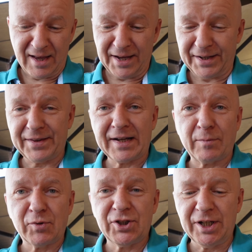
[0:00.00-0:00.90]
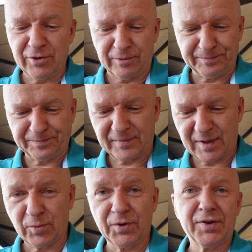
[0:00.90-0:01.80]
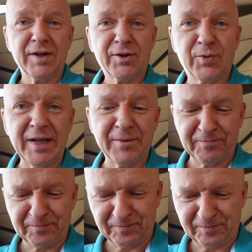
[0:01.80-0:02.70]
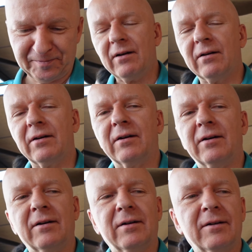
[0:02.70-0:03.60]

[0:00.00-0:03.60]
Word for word: Another cappuccino with cream. Oh,